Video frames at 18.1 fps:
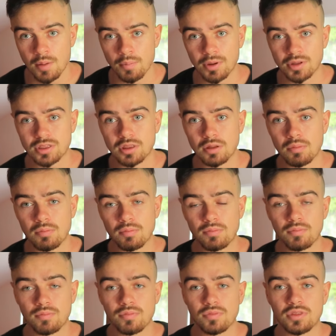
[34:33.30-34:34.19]
but
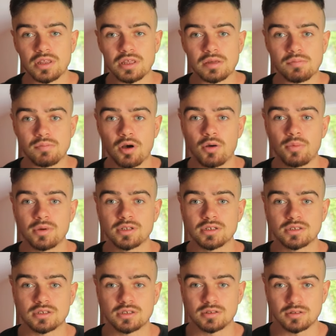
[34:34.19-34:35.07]
the the
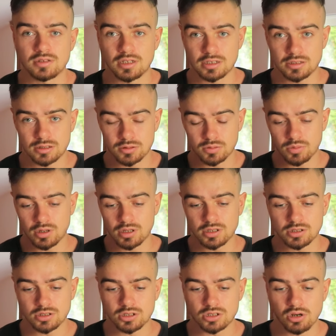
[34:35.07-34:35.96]
moment this is
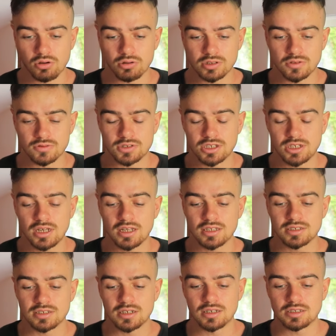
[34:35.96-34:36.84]
what Joseph
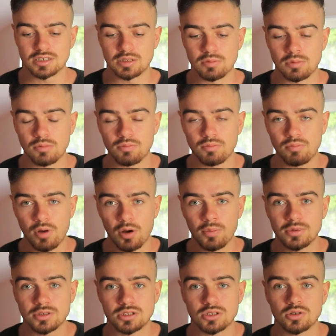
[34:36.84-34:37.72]
Sheehan says: the
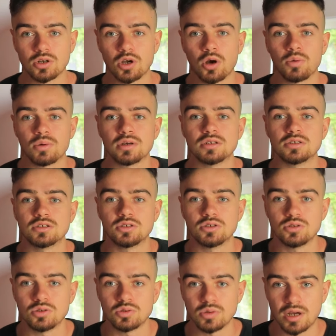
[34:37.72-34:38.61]
moment you go
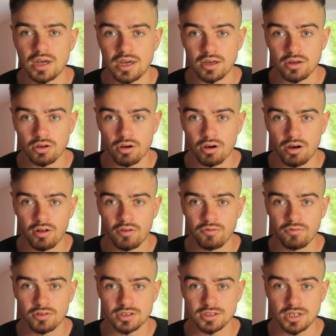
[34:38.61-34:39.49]
into a
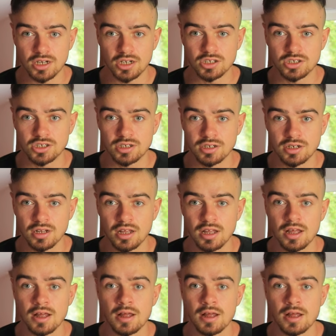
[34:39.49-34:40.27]
conversation